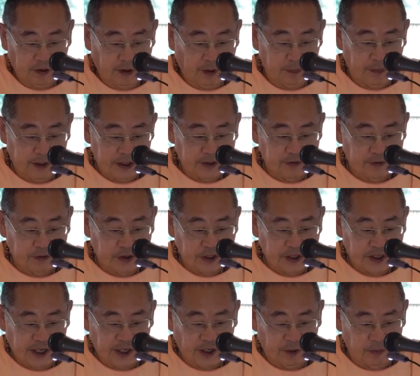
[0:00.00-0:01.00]
a peaceful
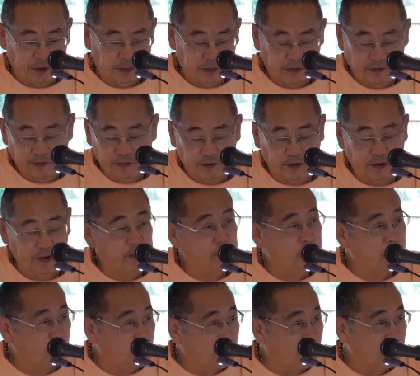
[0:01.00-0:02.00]
settlement before the
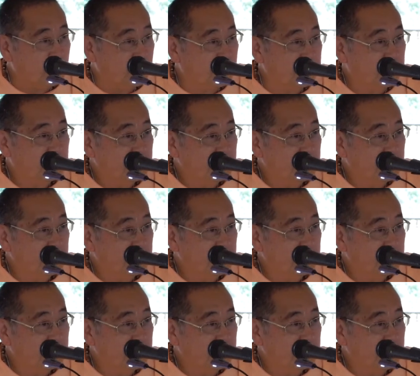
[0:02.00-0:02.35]
war,